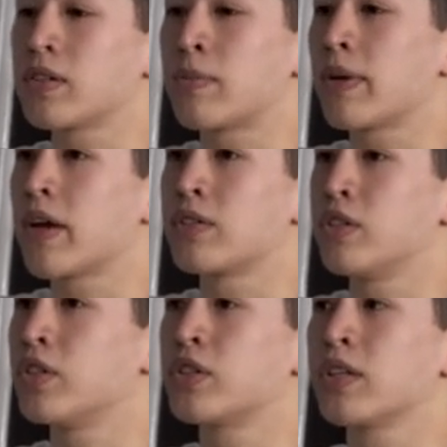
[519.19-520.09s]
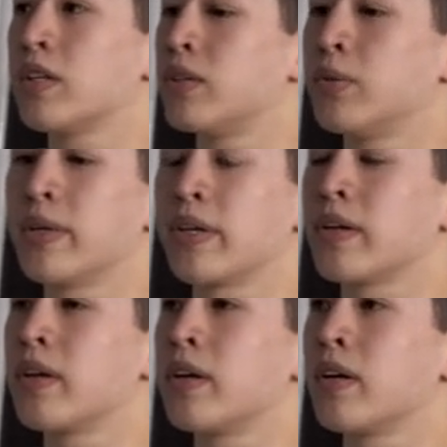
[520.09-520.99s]
something else. And you're just
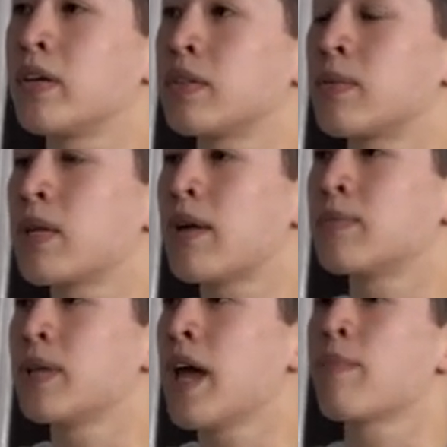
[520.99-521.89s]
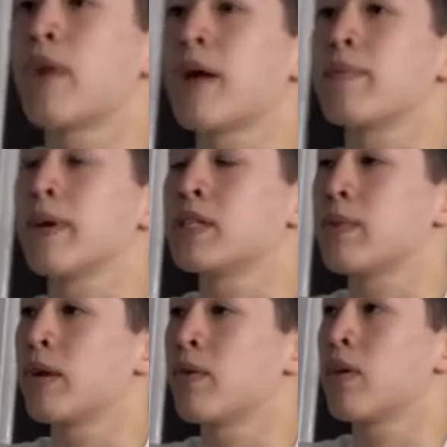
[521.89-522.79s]
doing sometimes AMRAP, as
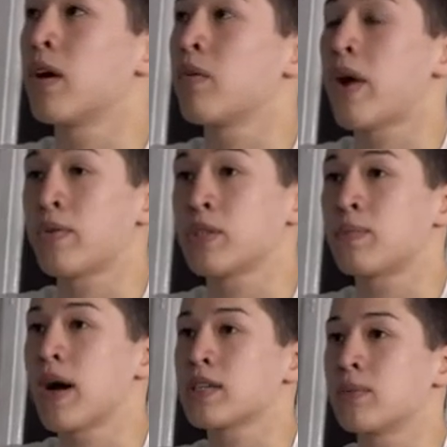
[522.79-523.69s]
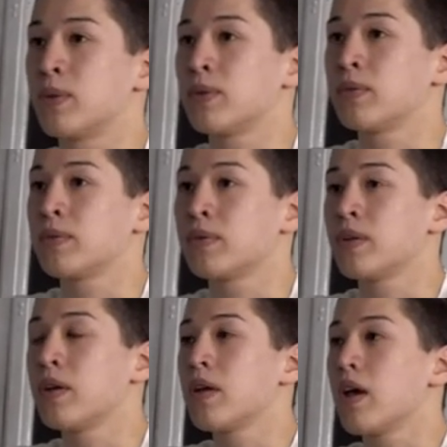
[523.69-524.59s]
many rounds as possible.
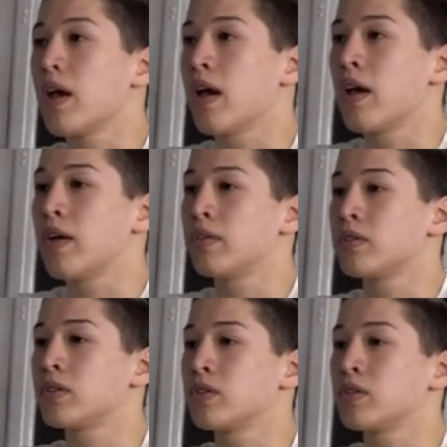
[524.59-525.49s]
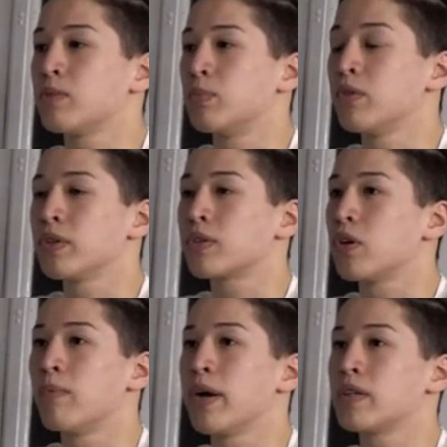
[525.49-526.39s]
And since you're just moving
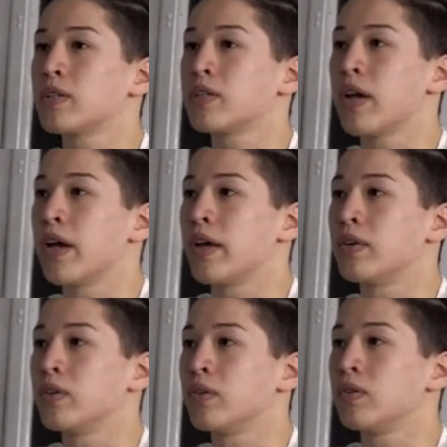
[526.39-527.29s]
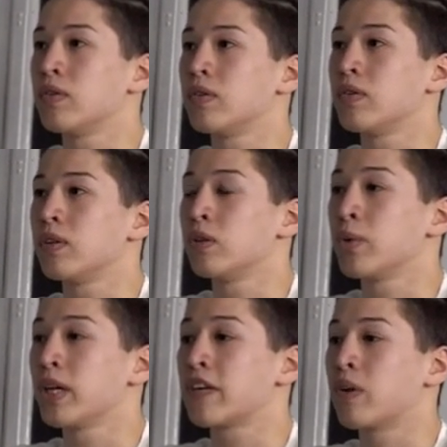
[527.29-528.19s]
so much, and
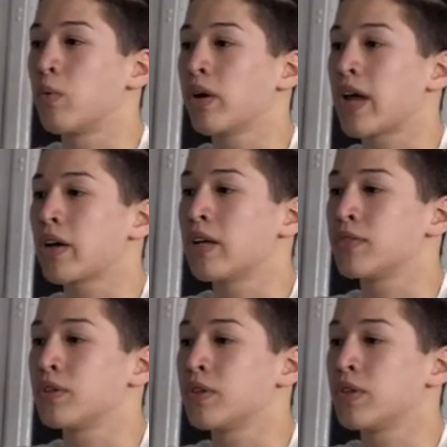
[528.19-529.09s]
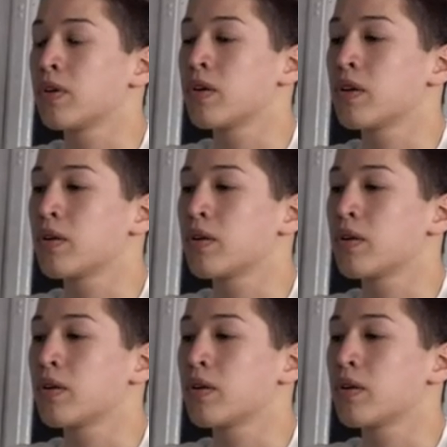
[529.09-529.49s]
doing a different workout gives your